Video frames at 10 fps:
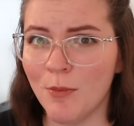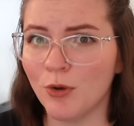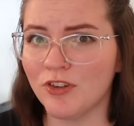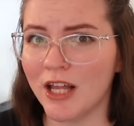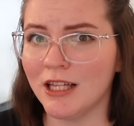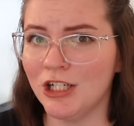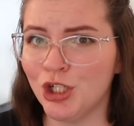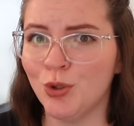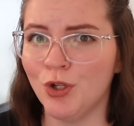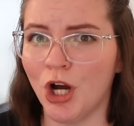most likely
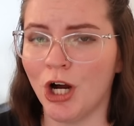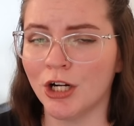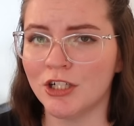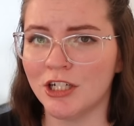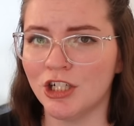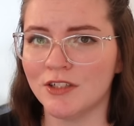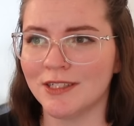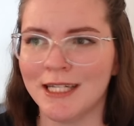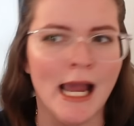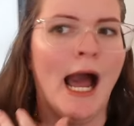too young to
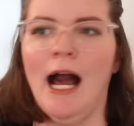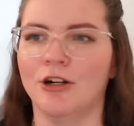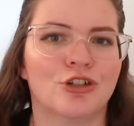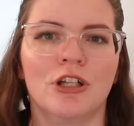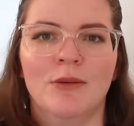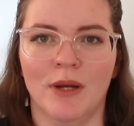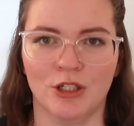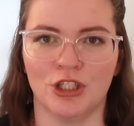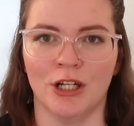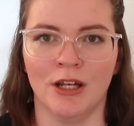just casually
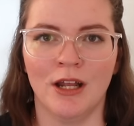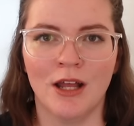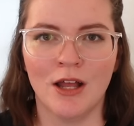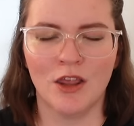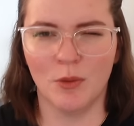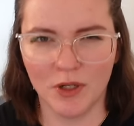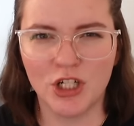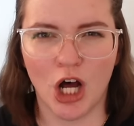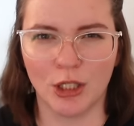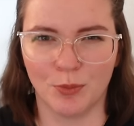mention the
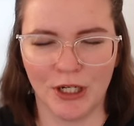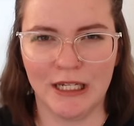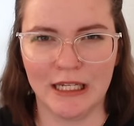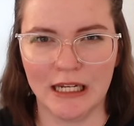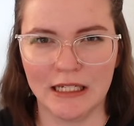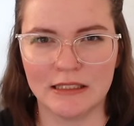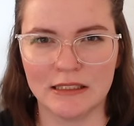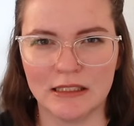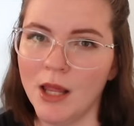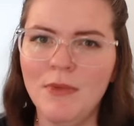Madonna Britney
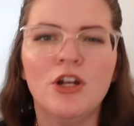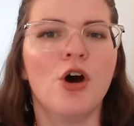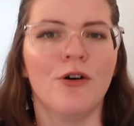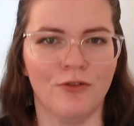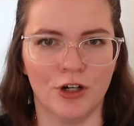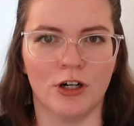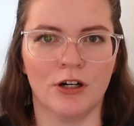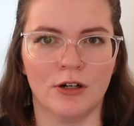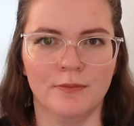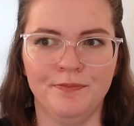kiss. Let me know if
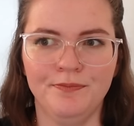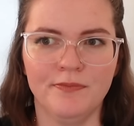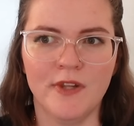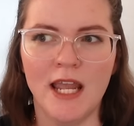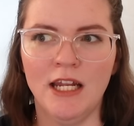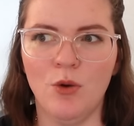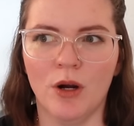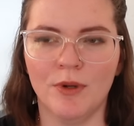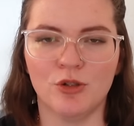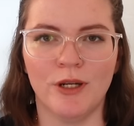you're
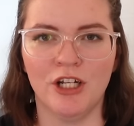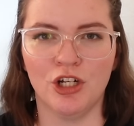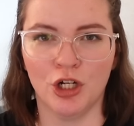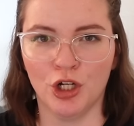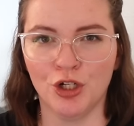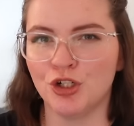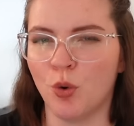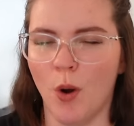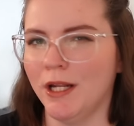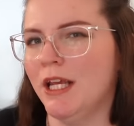anywhere between
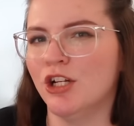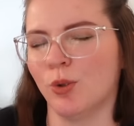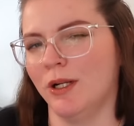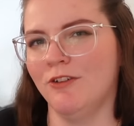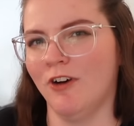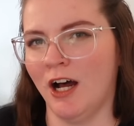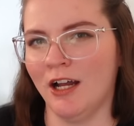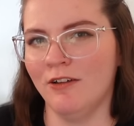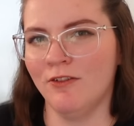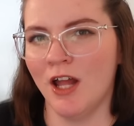20 and
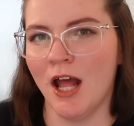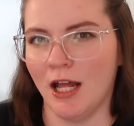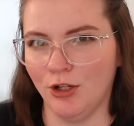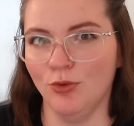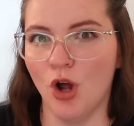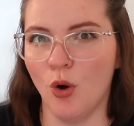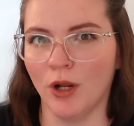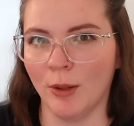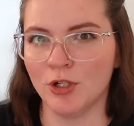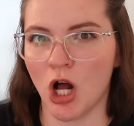25 and you know
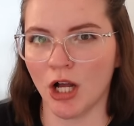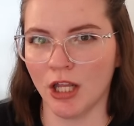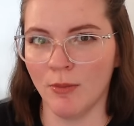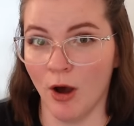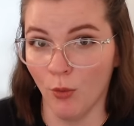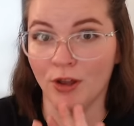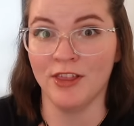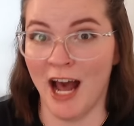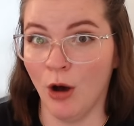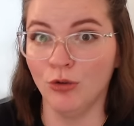what I'm talking about
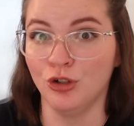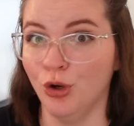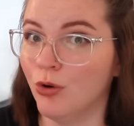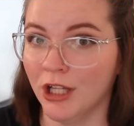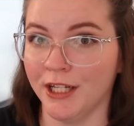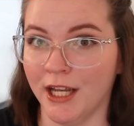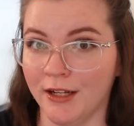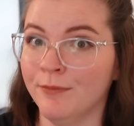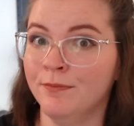without Googling it